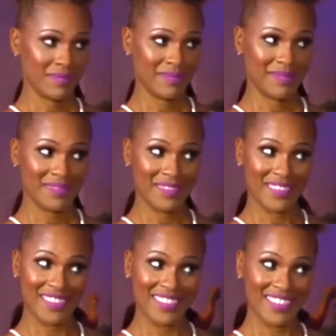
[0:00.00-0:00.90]

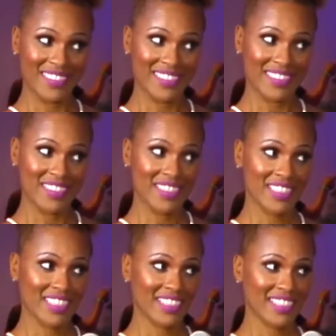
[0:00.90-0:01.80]

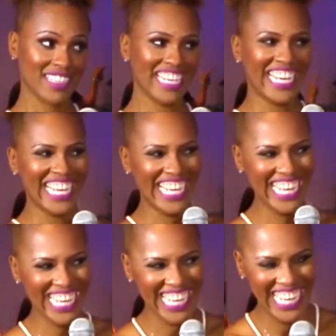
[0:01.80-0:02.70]

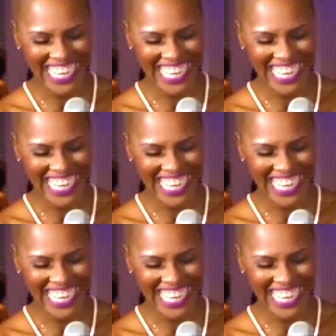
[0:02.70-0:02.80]
No words are spoken by the person on screen.